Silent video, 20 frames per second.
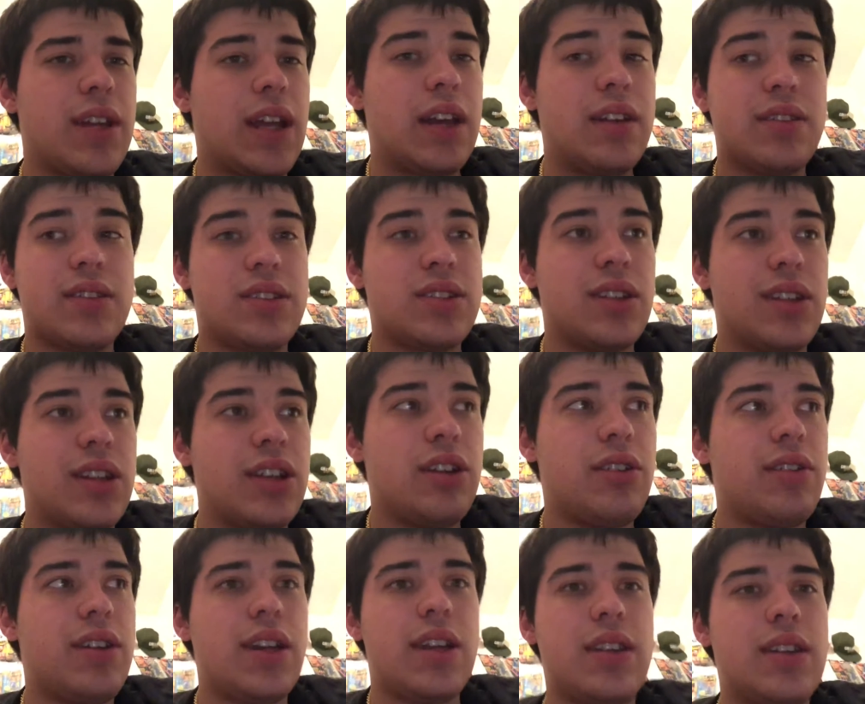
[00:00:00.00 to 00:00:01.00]
Now it's
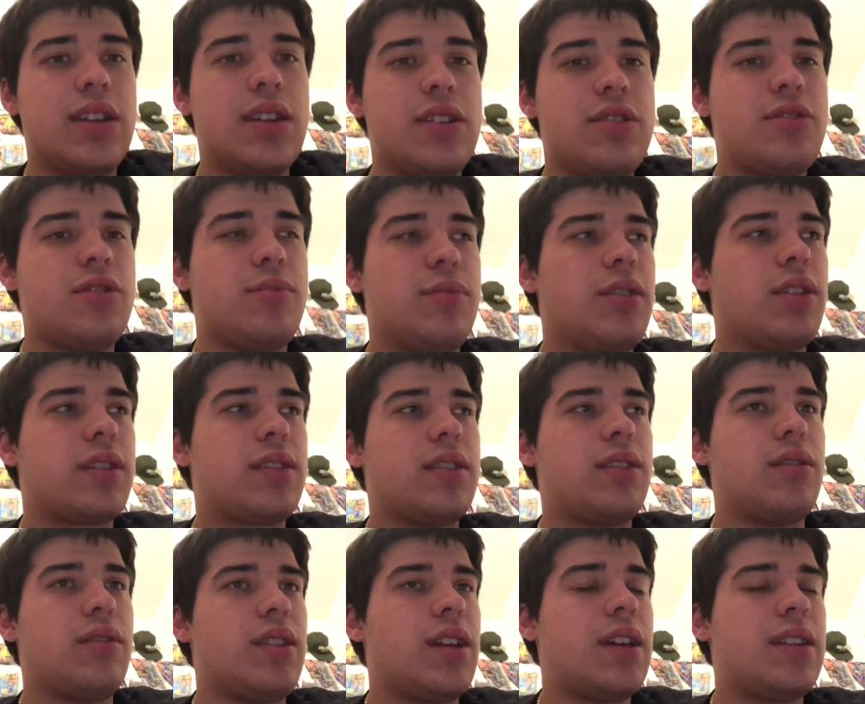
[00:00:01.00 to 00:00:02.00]
literally in the history books,
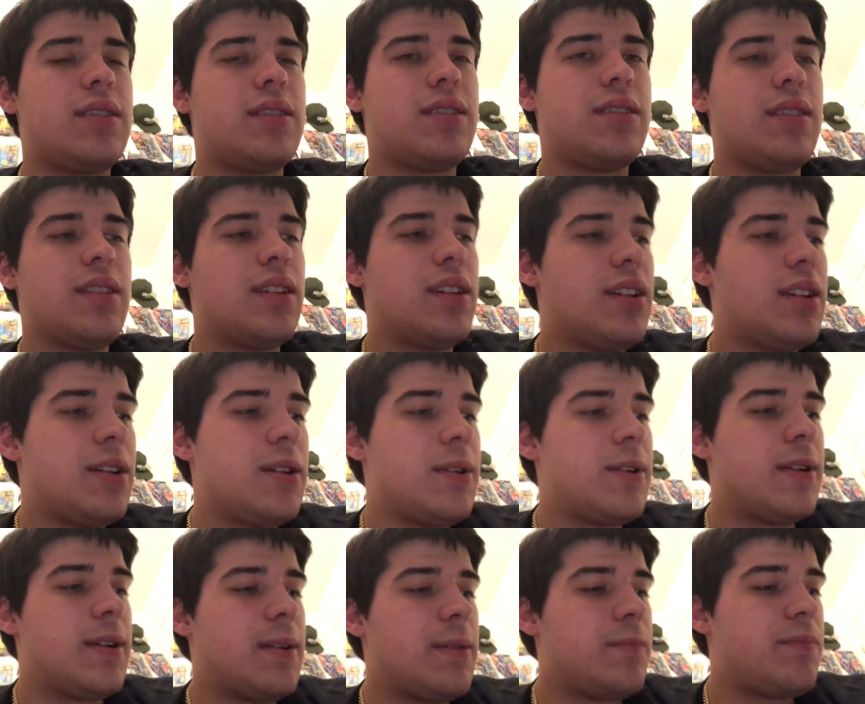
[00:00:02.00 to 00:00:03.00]
and that's
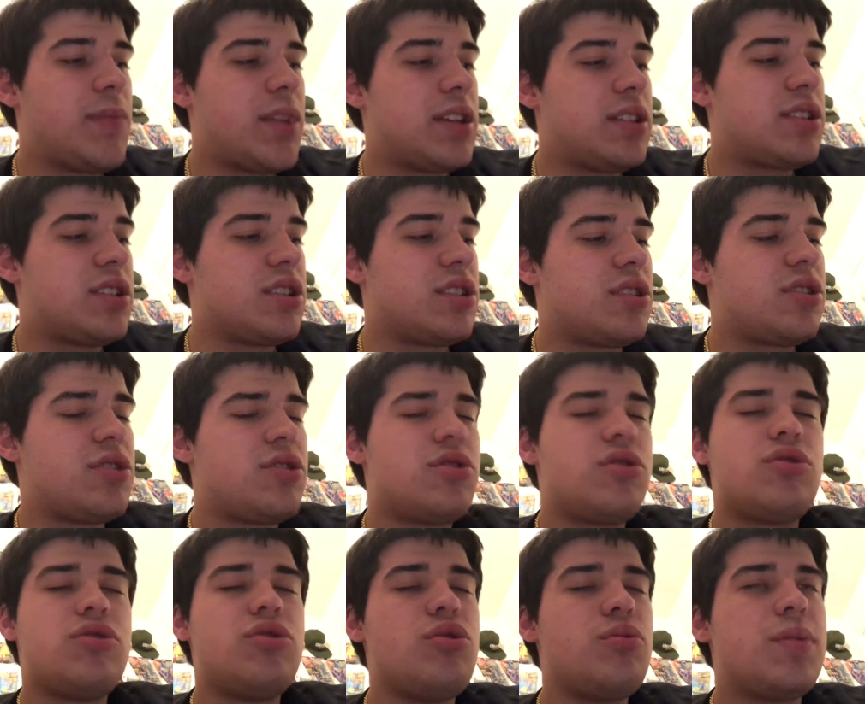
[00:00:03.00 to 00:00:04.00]
that's the
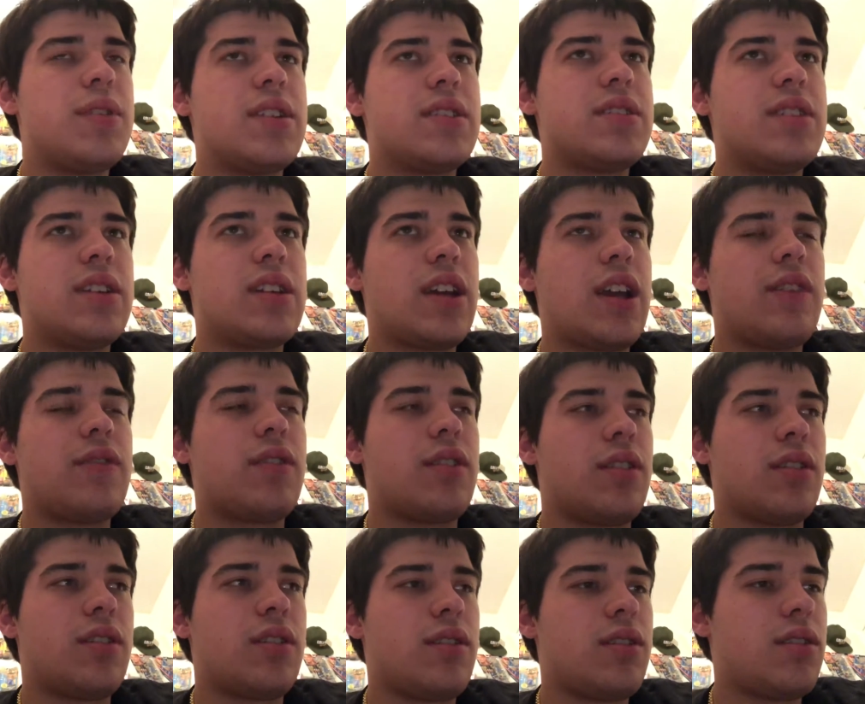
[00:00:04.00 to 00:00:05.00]
stupidest thing
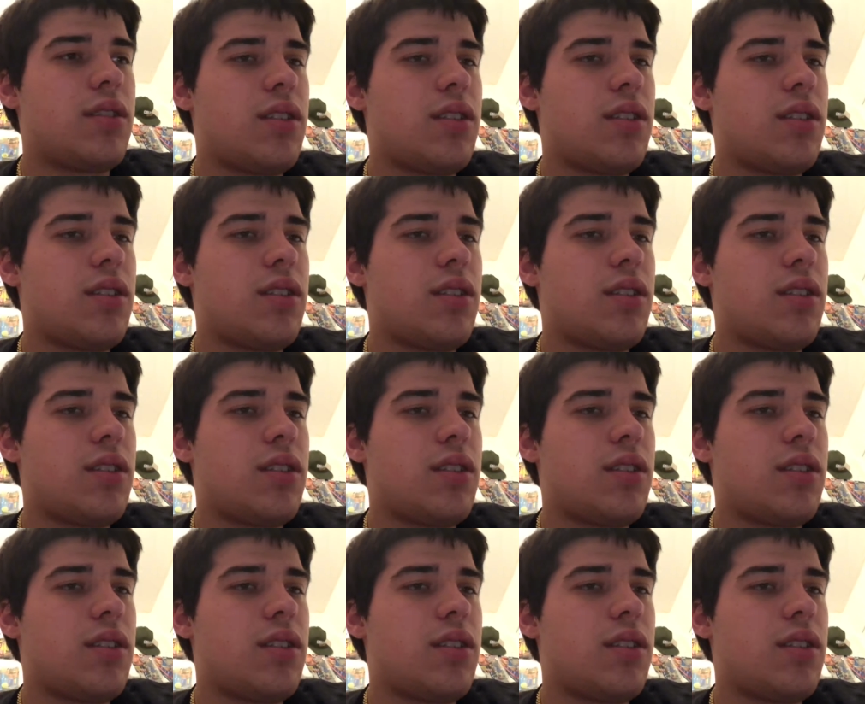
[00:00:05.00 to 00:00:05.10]
ever.